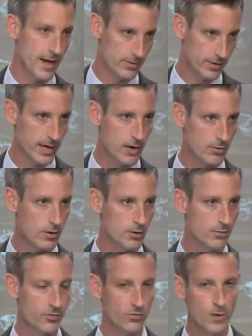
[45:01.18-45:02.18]
now, to count
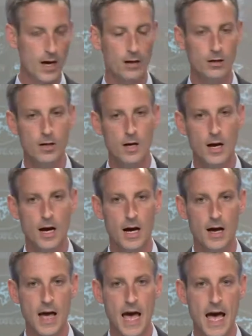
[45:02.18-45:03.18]
ours as well,
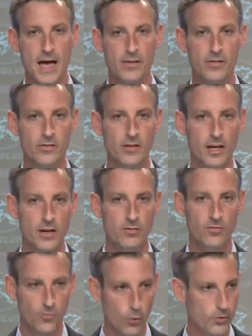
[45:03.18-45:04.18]
has
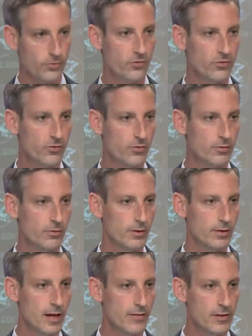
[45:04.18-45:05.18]
enforced
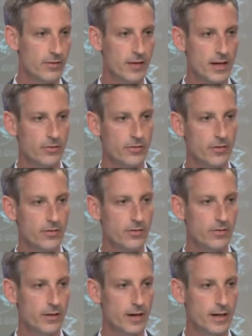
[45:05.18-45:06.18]
and levied
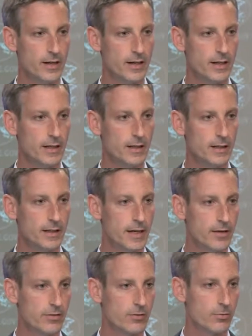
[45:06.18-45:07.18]
sanctions
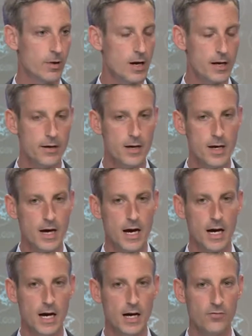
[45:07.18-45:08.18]
against Iran.
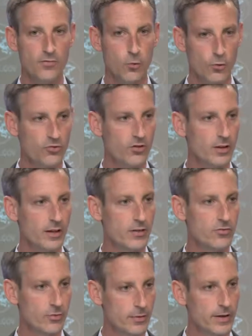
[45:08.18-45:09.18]
Unfortunately,
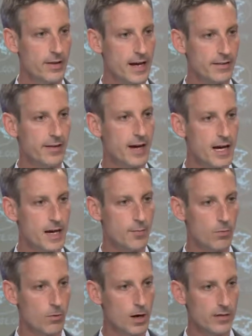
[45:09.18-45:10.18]
during that time,
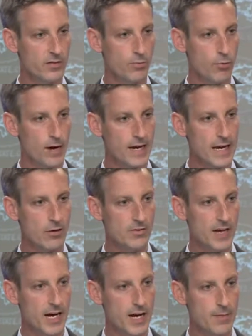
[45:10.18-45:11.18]
Iran's breakout
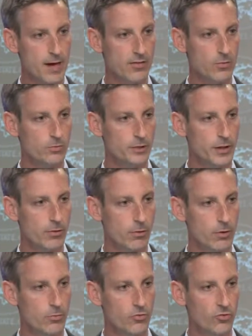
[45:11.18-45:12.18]
time has only
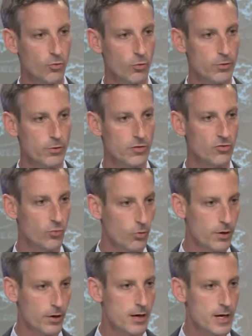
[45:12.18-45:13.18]
grown shorter and
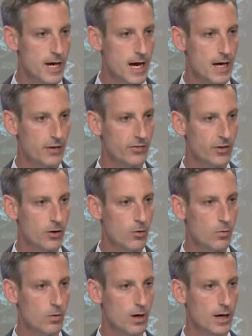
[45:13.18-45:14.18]
shorter.
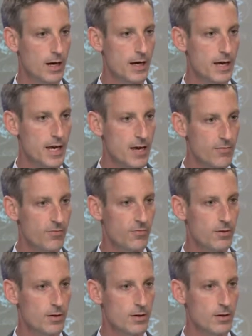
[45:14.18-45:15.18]
So if
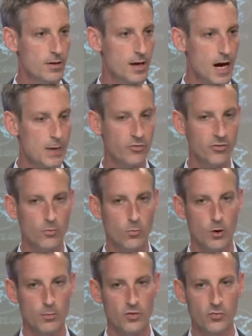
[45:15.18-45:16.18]
the option
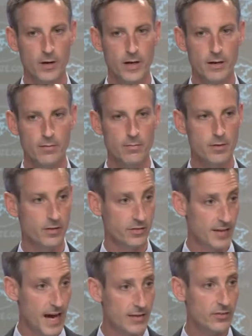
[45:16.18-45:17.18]
were between the
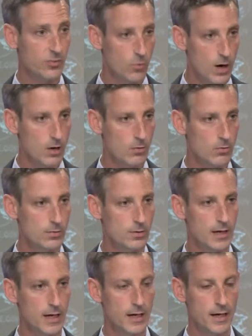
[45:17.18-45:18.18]
status quo
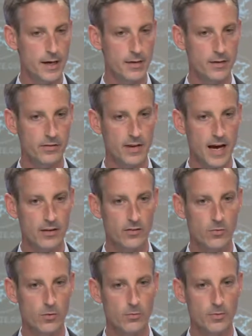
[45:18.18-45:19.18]
and the
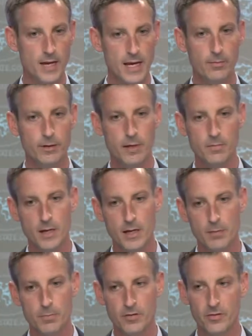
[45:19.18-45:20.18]
status quo, namely
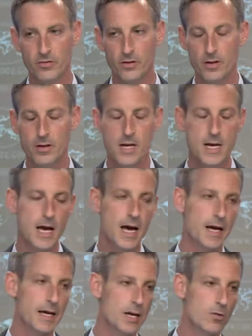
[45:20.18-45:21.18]
being a position
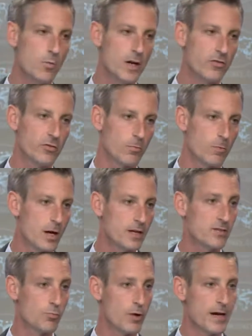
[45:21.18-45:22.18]
in which
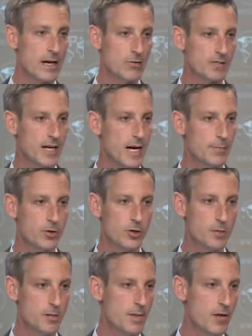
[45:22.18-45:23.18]
Iran's breakout time
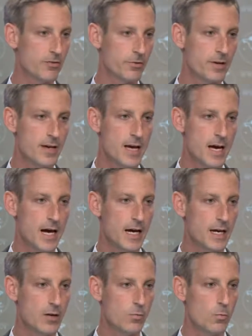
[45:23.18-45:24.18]
could be measured
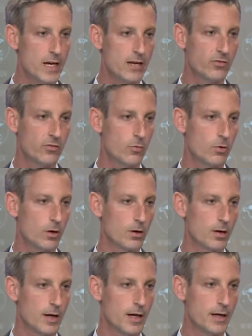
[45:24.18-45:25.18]
in weeks
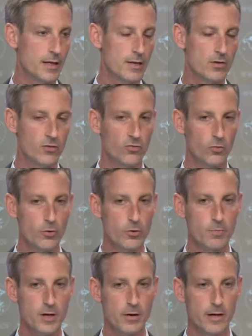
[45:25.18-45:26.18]
or even
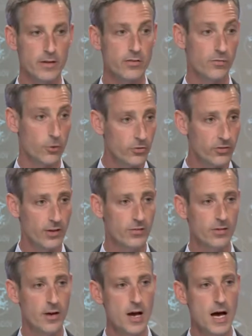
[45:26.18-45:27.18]
shorter periods
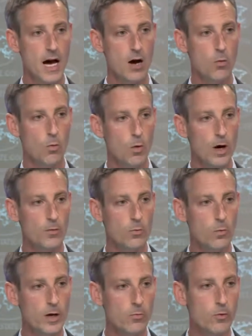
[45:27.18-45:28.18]
versus what
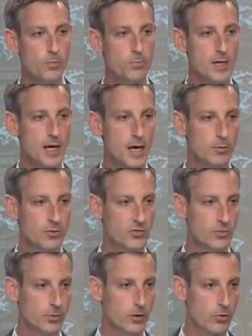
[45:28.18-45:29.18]
we would be able
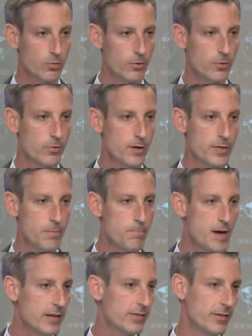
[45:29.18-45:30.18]
to accrue on the
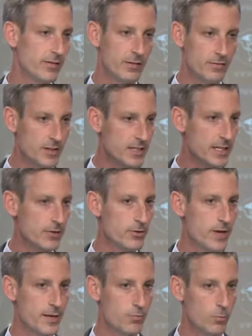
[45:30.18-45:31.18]
basis of a deal
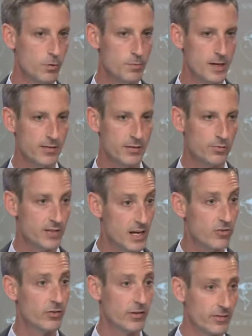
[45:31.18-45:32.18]
that would be
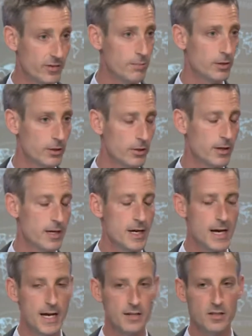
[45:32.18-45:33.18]
substantially similar
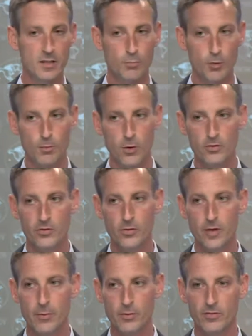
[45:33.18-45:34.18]
to the
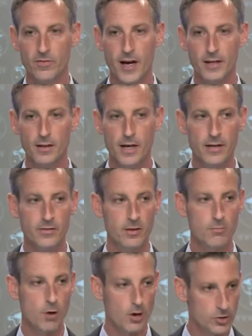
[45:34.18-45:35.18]
proposal that was finalized
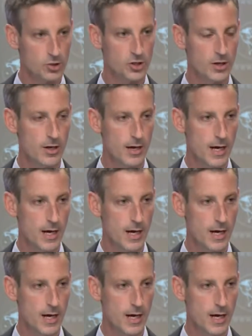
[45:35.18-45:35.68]
in March,